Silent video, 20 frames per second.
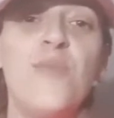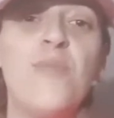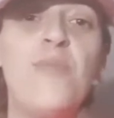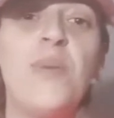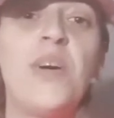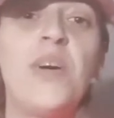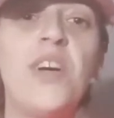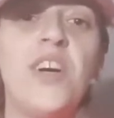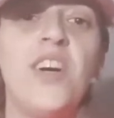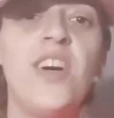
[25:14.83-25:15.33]

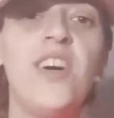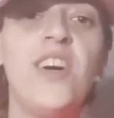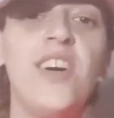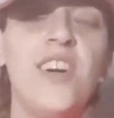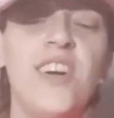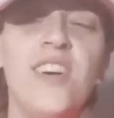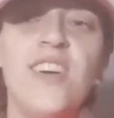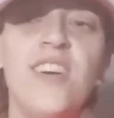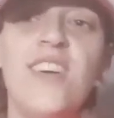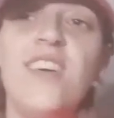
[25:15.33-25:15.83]
but
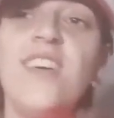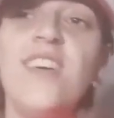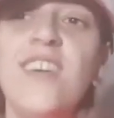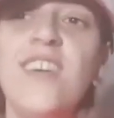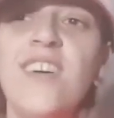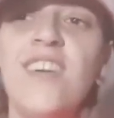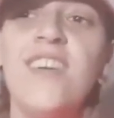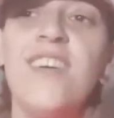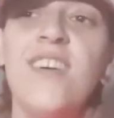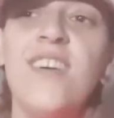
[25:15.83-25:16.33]

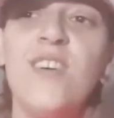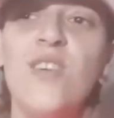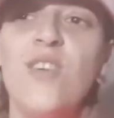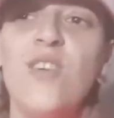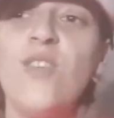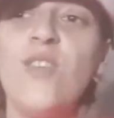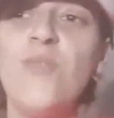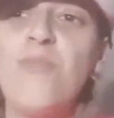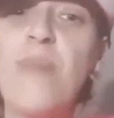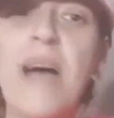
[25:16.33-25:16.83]

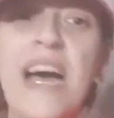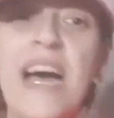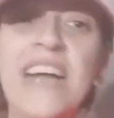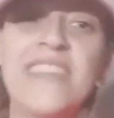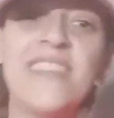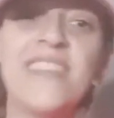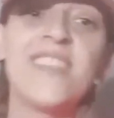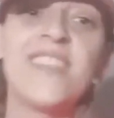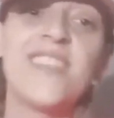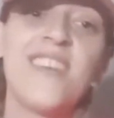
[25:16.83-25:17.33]

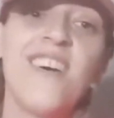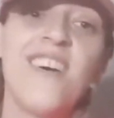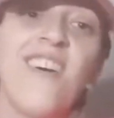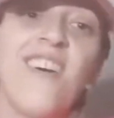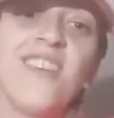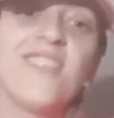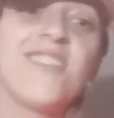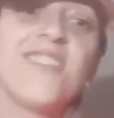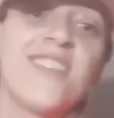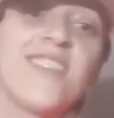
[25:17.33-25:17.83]
pants to
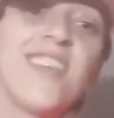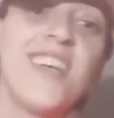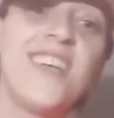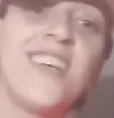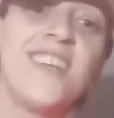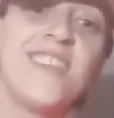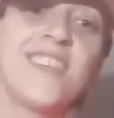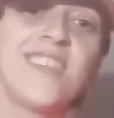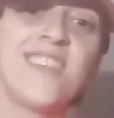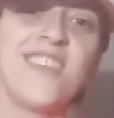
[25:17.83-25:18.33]
us
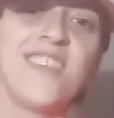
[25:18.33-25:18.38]
is